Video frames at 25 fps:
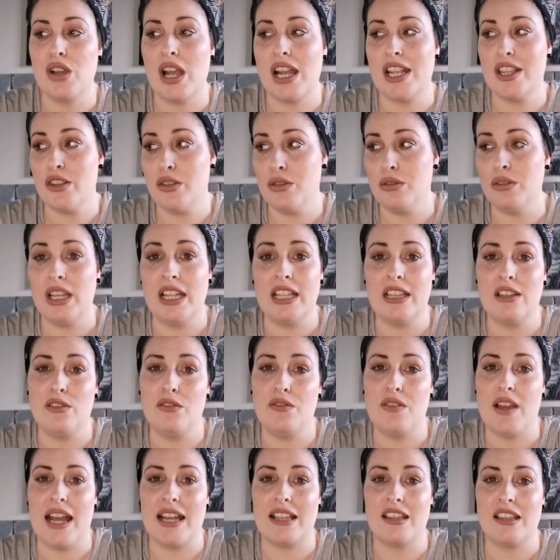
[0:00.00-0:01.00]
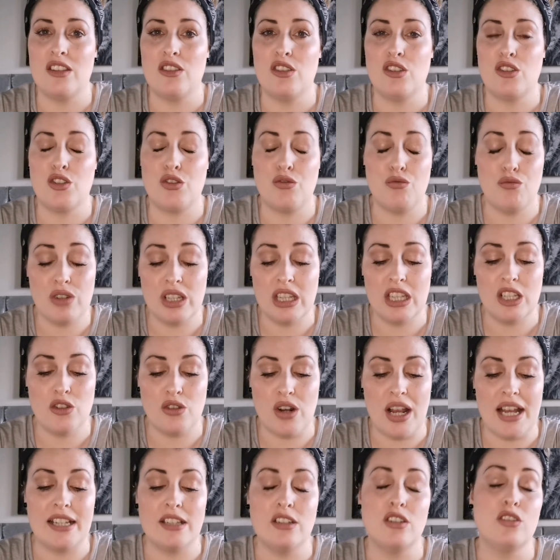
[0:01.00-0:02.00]
I do like the fact that they're really
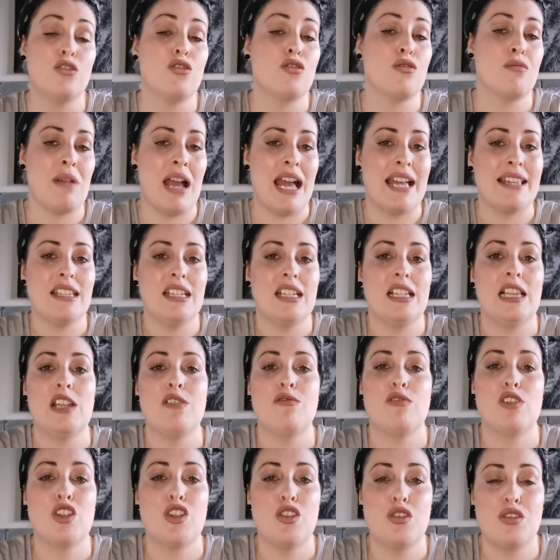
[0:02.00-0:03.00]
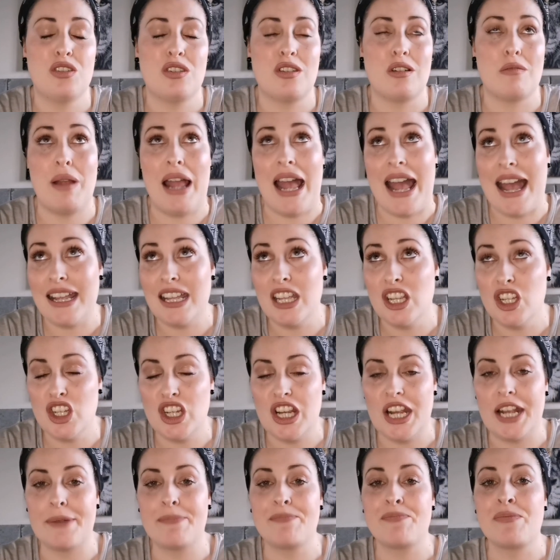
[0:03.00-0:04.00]
trying to dramatically reduce their
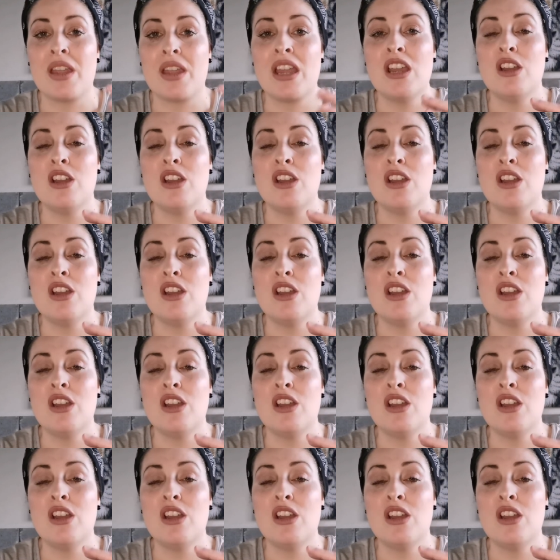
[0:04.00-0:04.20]
packaging,